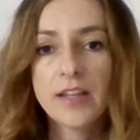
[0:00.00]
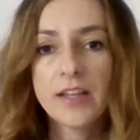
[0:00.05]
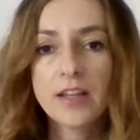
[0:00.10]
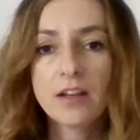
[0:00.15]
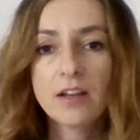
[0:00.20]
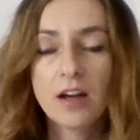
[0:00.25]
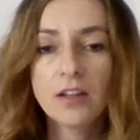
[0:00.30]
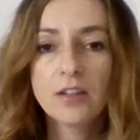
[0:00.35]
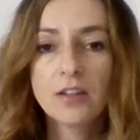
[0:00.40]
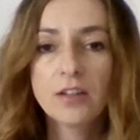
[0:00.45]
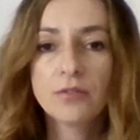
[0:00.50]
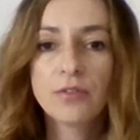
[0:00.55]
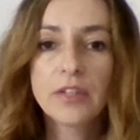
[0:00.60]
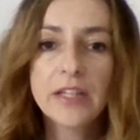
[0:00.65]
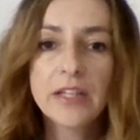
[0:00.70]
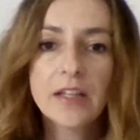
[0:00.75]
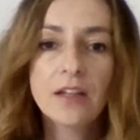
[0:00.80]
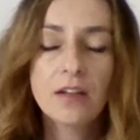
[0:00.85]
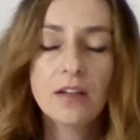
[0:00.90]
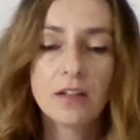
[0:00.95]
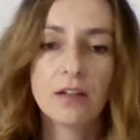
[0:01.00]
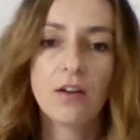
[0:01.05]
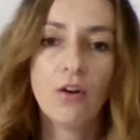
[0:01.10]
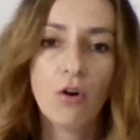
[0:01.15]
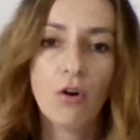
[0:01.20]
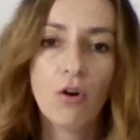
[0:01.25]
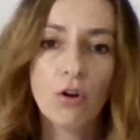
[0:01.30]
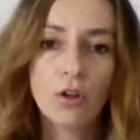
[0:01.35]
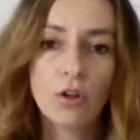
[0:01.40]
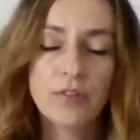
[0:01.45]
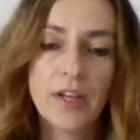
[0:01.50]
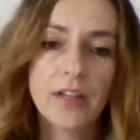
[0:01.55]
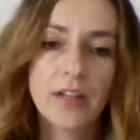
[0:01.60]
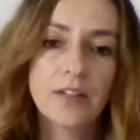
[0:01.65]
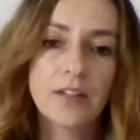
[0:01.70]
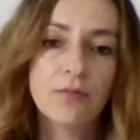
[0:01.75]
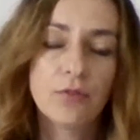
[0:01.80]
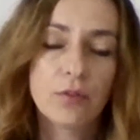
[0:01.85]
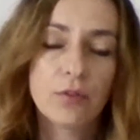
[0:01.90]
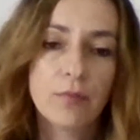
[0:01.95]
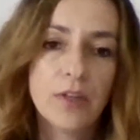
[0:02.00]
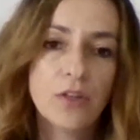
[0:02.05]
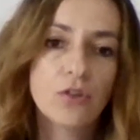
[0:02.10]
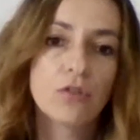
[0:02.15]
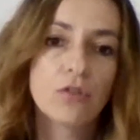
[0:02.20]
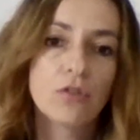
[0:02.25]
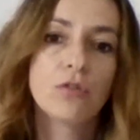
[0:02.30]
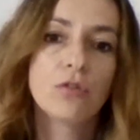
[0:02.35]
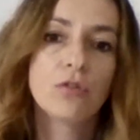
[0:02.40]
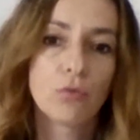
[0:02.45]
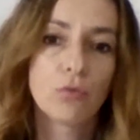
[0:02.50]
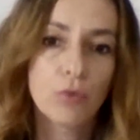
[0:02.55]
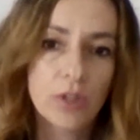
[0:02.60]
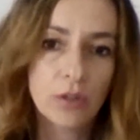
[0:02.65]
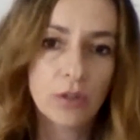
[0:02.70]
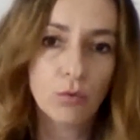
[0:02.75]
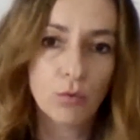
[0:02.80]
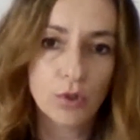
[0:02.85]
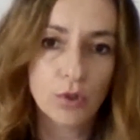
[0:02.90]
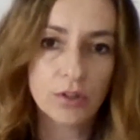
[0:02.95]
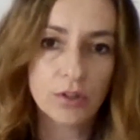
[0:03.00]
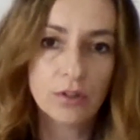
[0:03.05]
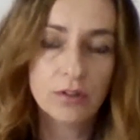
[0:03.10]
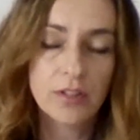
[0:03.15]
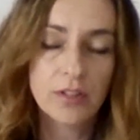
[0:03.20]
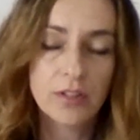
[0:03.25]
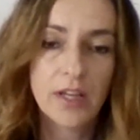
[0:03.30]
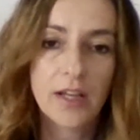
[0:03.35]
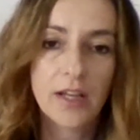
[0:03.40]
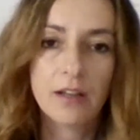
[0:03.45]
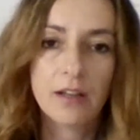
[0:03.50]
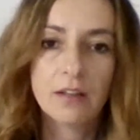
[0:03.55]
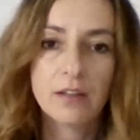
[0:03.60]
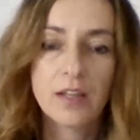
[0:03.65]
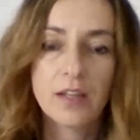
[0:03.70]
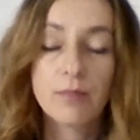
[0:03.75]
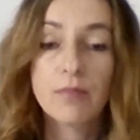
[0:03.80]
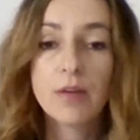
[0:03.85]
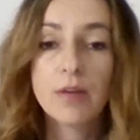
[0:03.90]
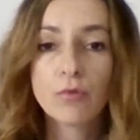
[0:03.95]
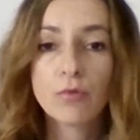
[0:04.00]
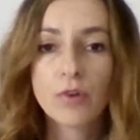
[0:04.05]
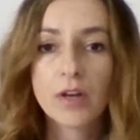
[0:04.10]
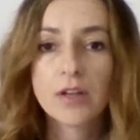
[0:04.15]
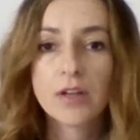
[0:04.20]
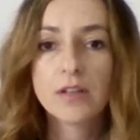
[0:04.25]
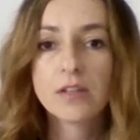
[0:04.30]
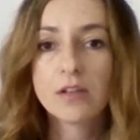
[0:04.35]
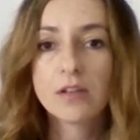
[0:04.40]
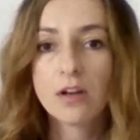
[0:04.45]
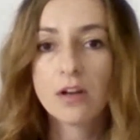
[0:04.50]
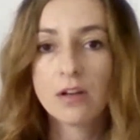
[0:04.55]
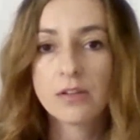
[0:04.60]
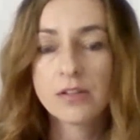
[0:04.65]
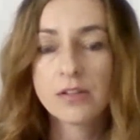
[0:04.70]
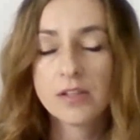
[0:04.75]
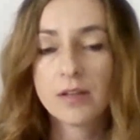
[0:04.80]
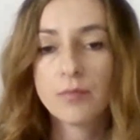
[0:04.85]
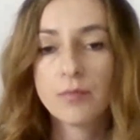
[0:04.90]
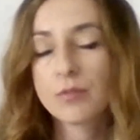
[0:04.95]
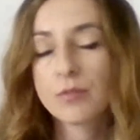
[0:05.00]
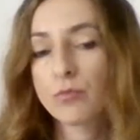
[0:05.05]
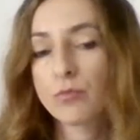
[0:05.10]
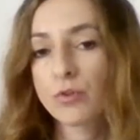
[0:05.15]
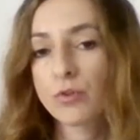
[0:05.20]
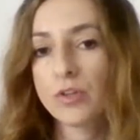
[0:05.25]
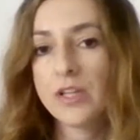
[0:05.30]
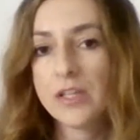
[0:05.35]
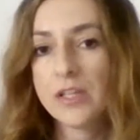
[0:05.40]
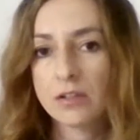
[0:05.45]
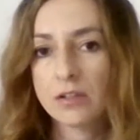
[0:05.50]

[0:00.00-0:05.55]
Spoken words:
they kind of link all of that information to the real world and they memorize concepts more